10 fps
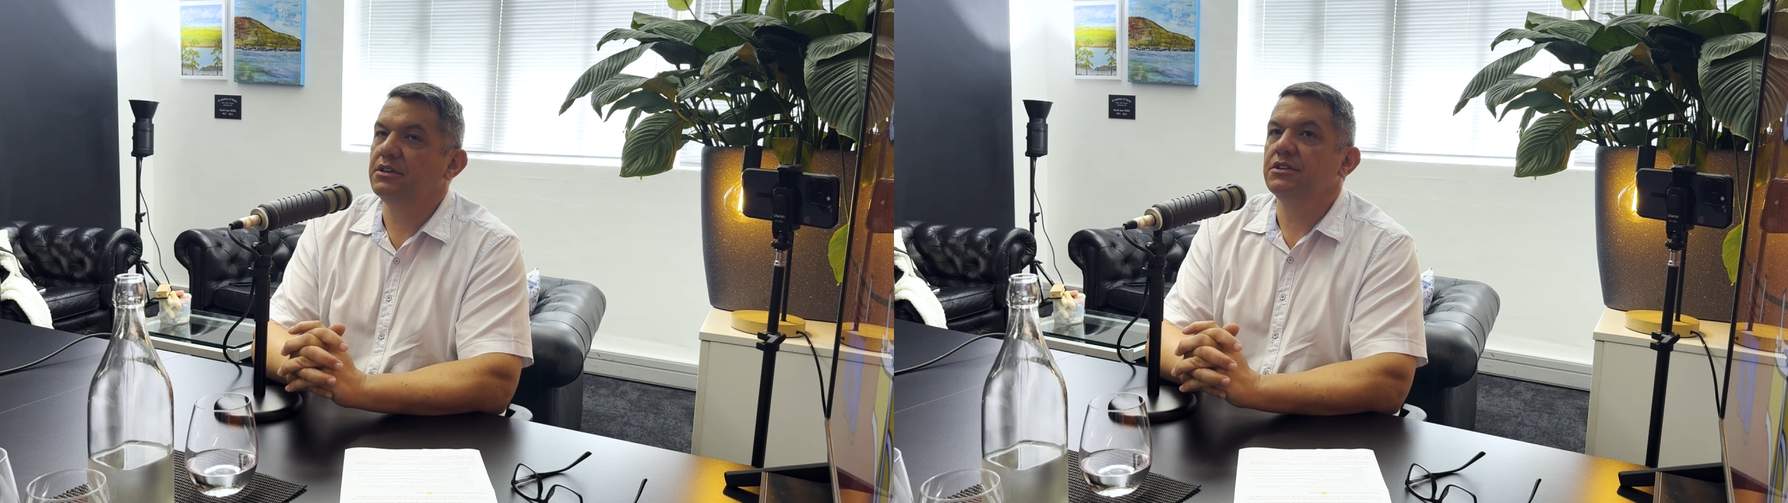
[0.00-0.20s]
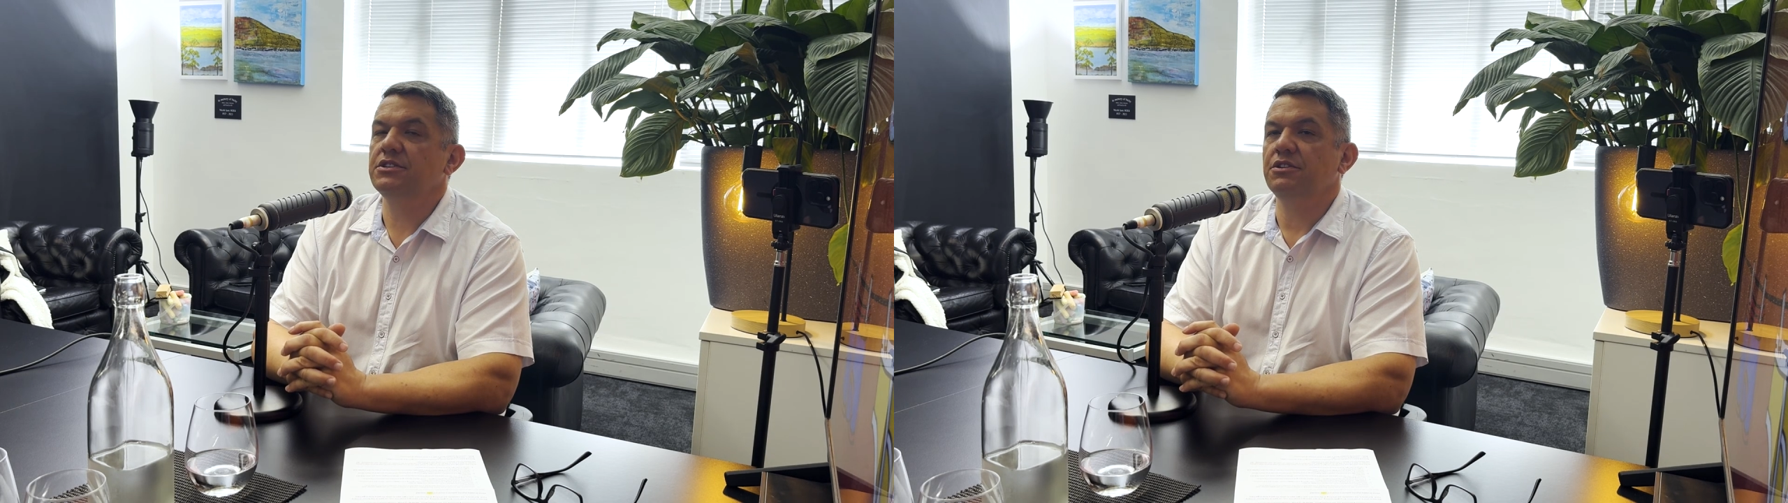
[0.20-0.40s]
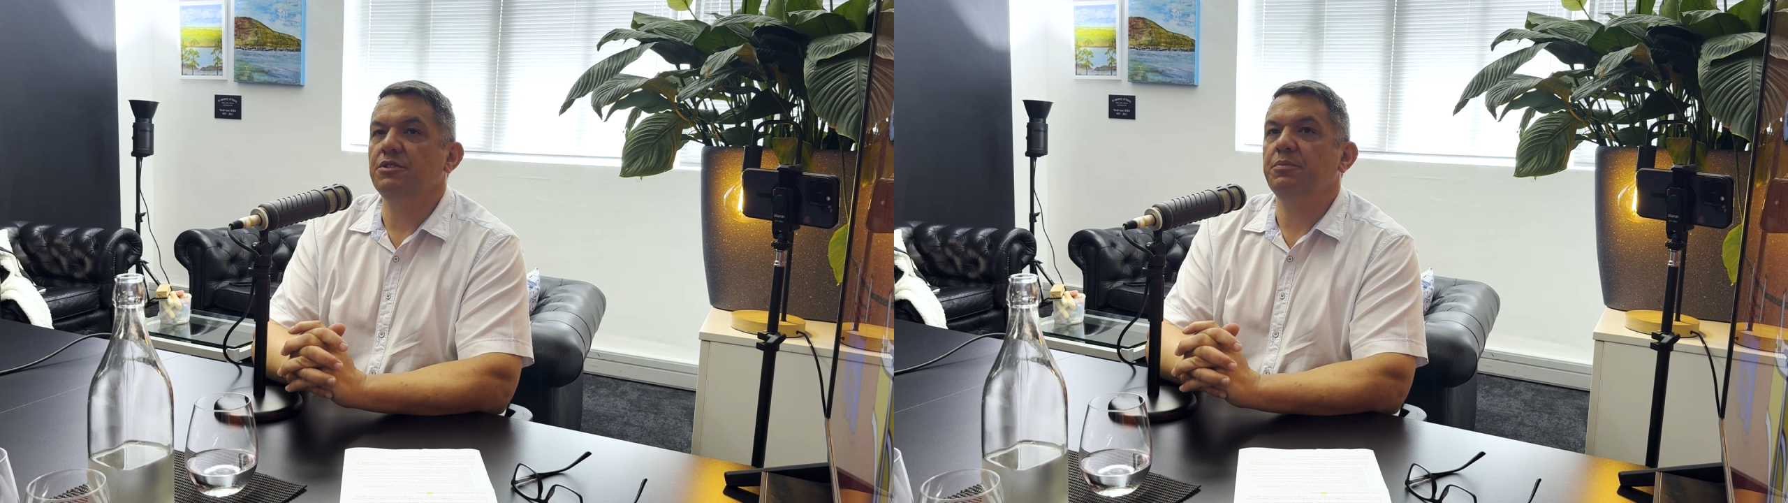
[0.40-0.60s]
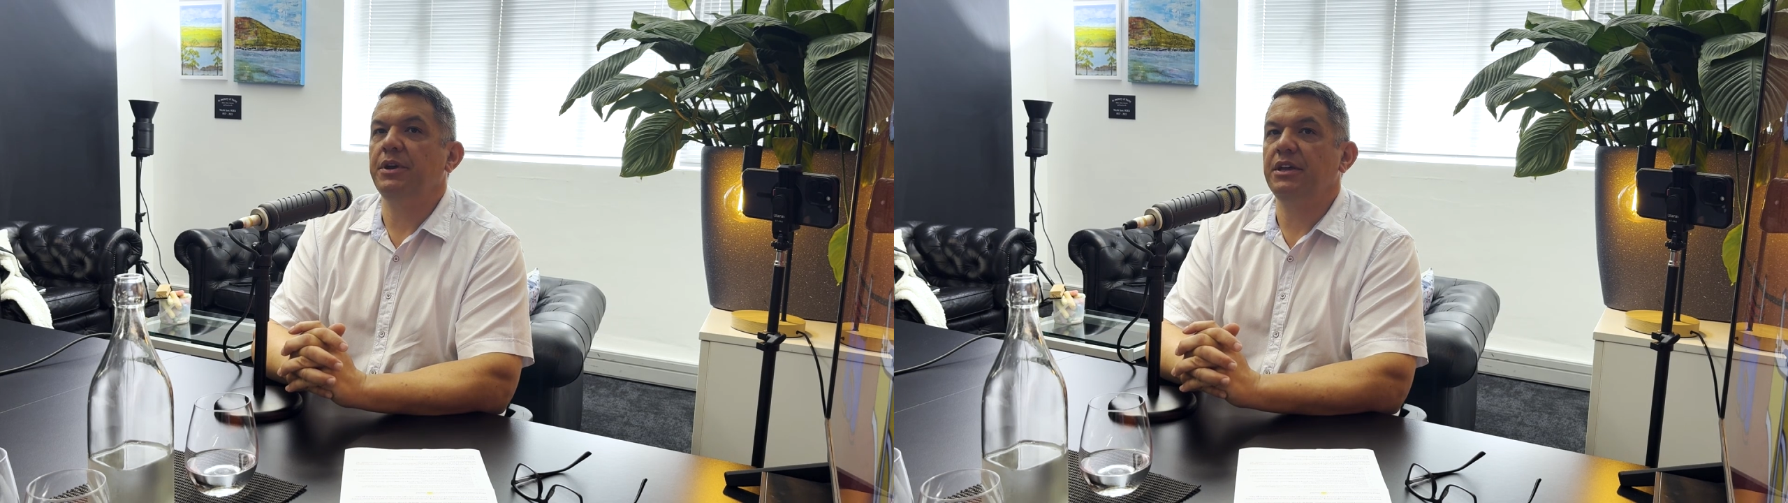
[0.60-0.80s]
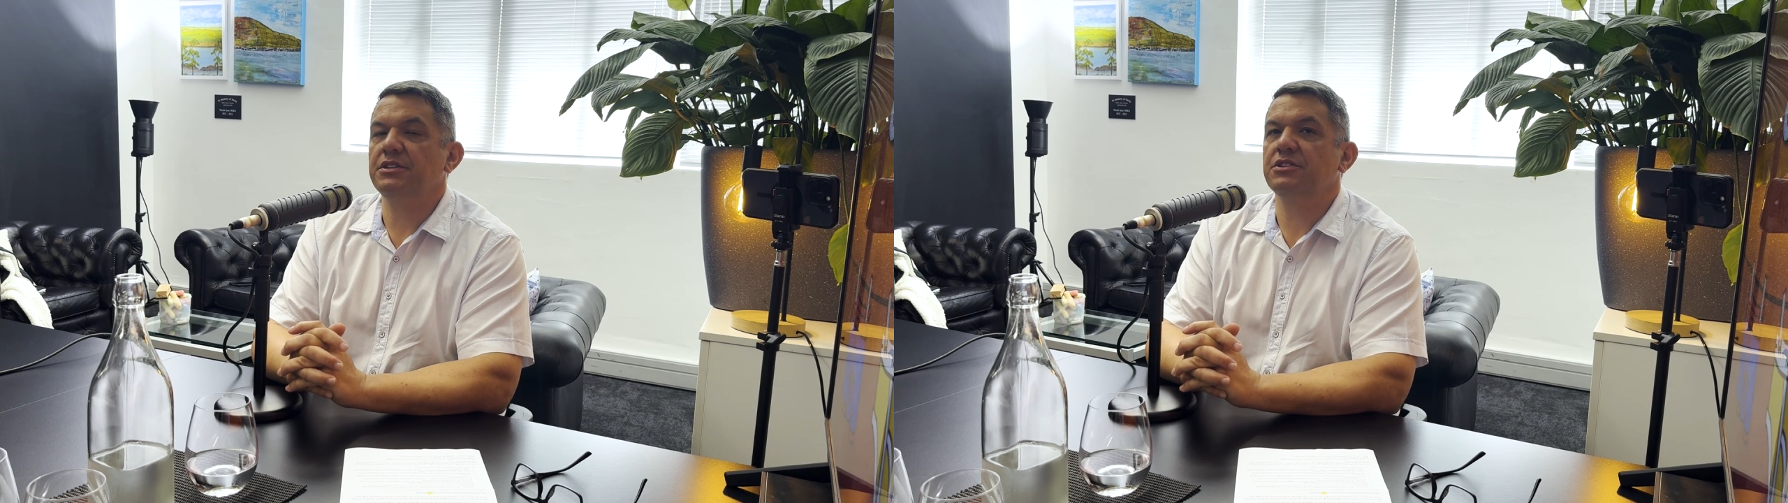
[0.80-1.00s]
So the
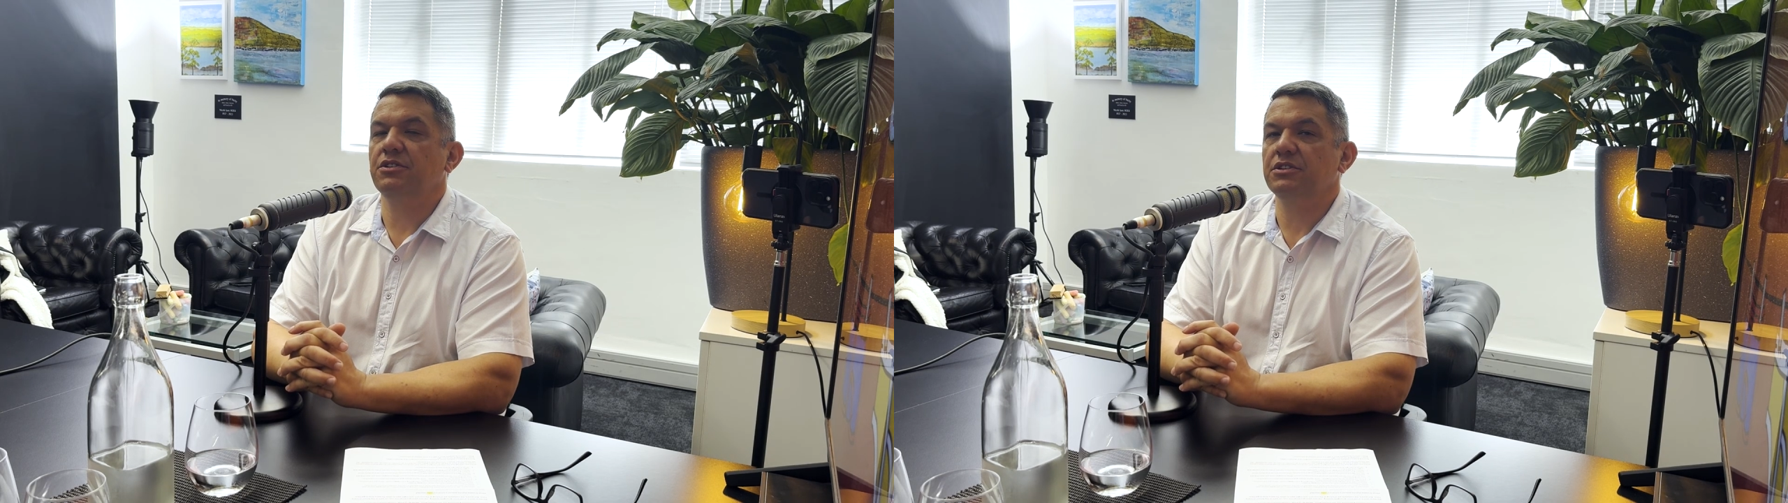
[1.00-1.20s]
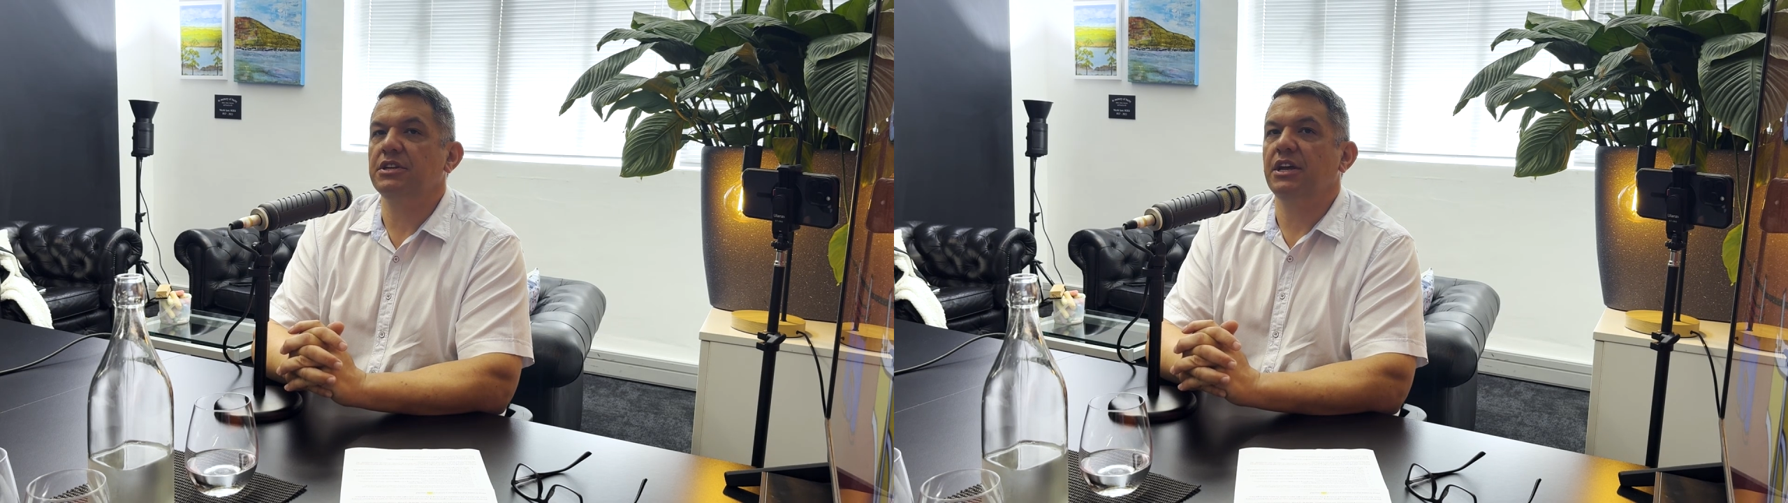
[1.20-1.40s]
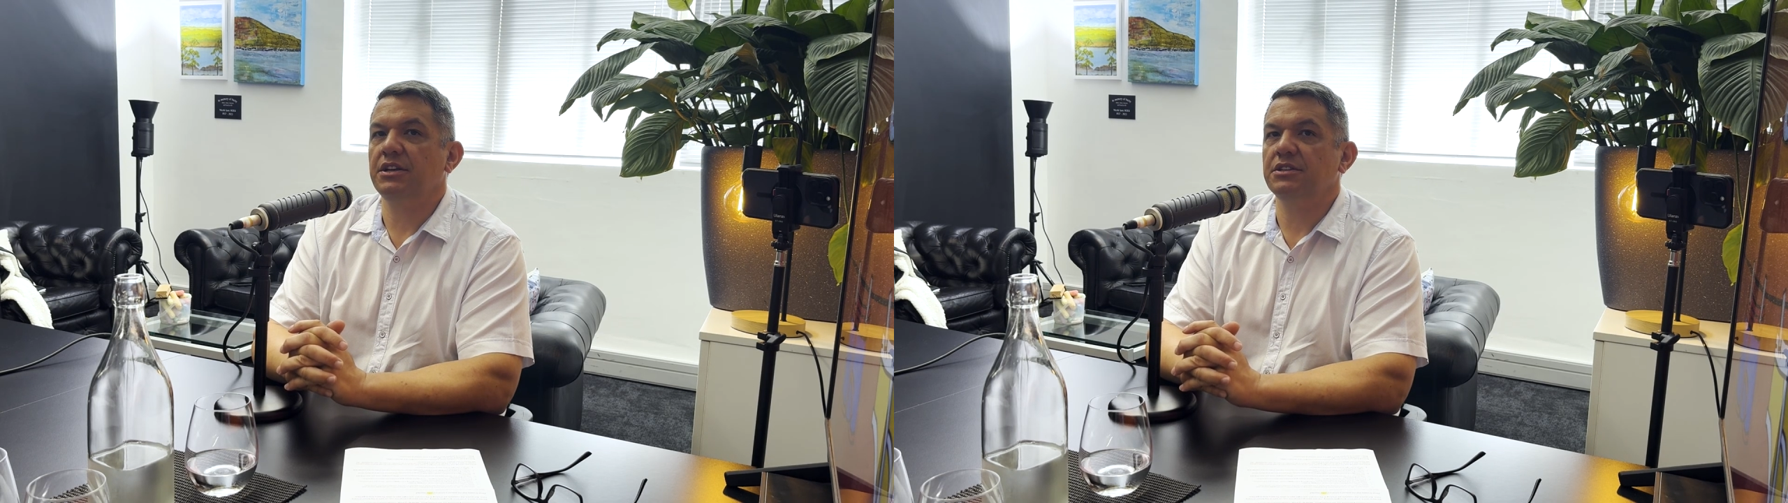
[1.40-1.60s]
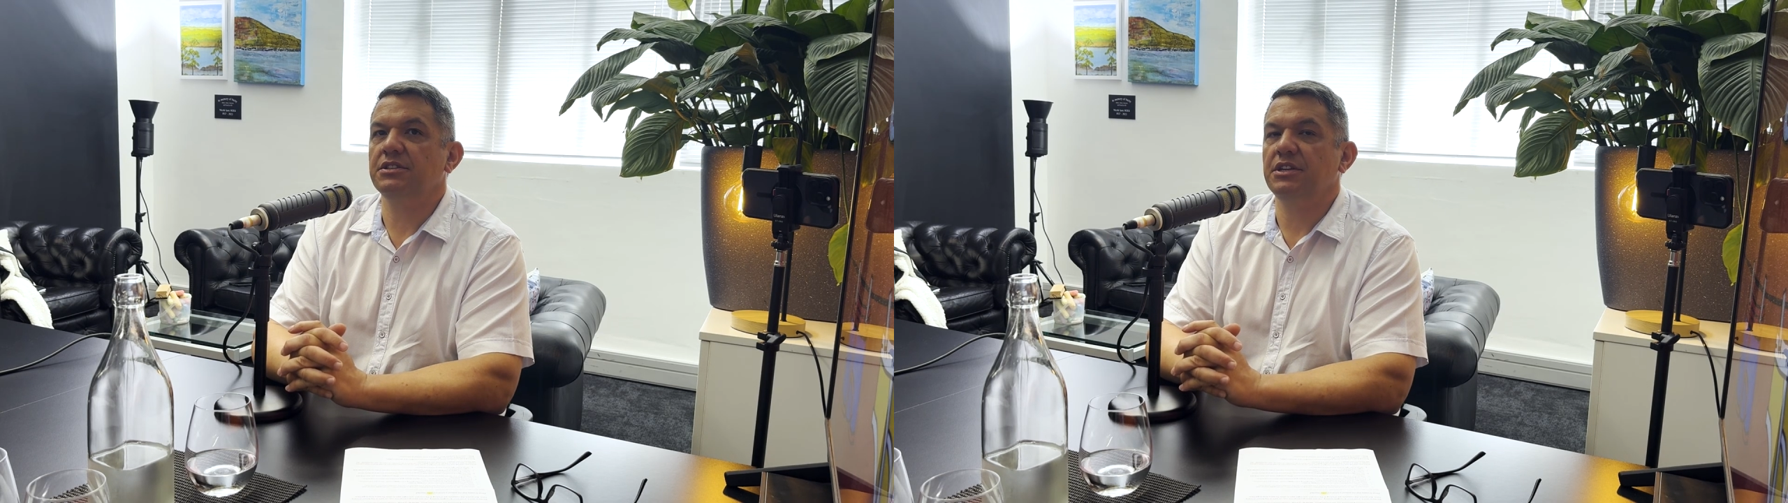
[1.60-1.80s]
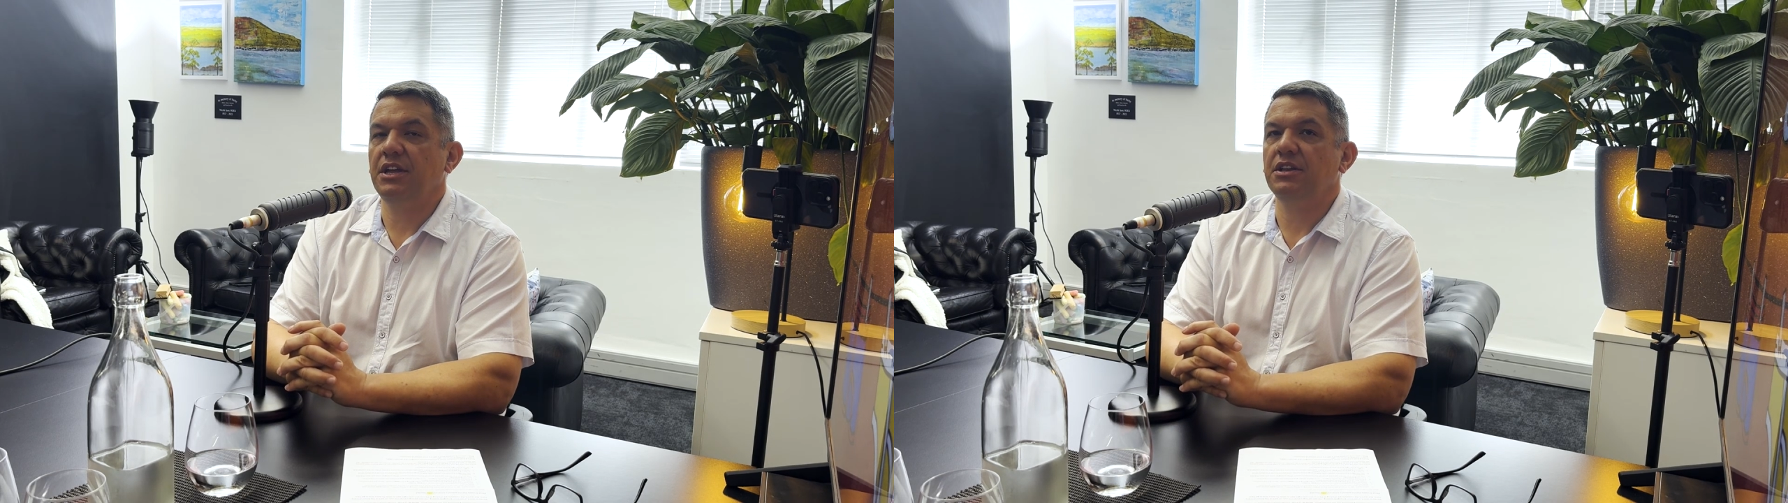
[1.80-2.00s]
bank's got to
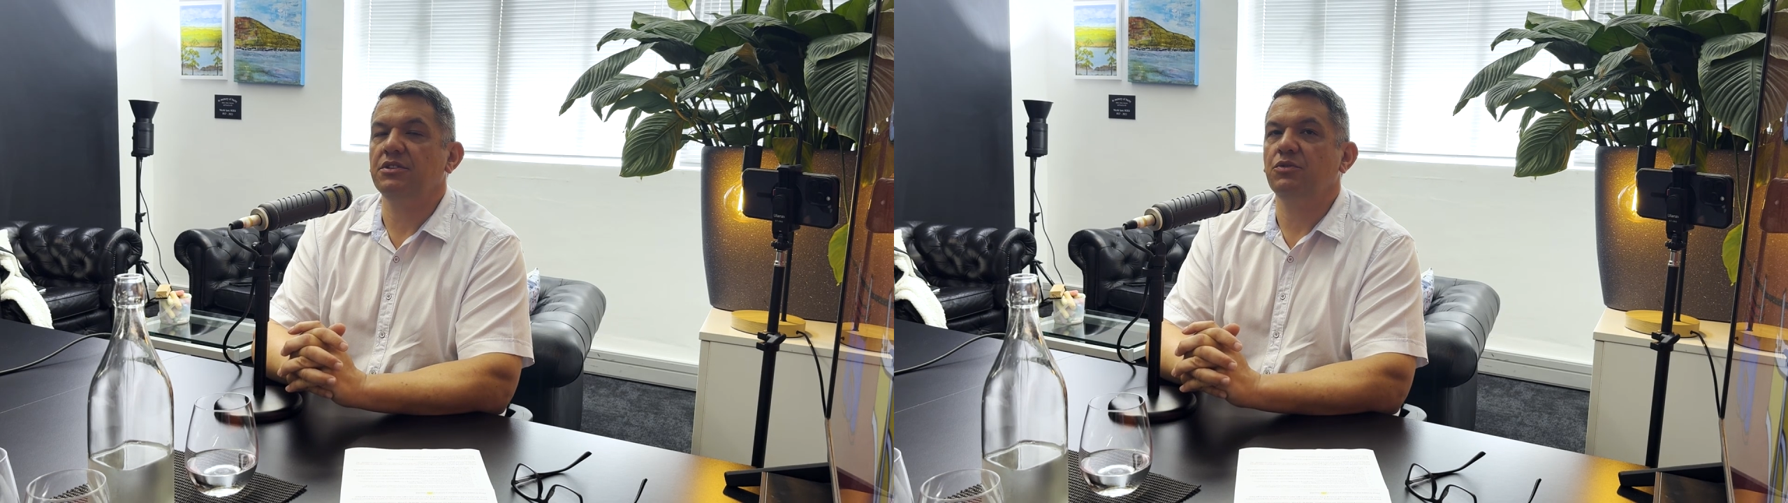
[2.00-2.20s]
understand